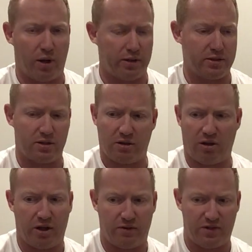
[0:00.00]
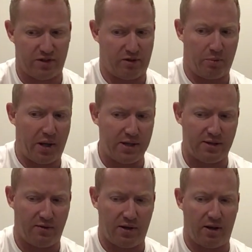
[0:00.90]
One's kind of just the
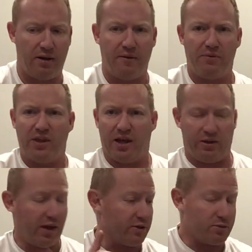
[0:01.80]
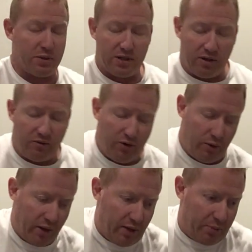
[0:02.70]
base of it, and the other's missing a
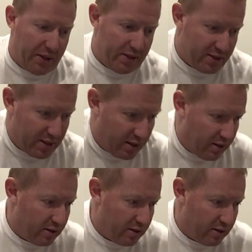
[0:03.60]
few other bits.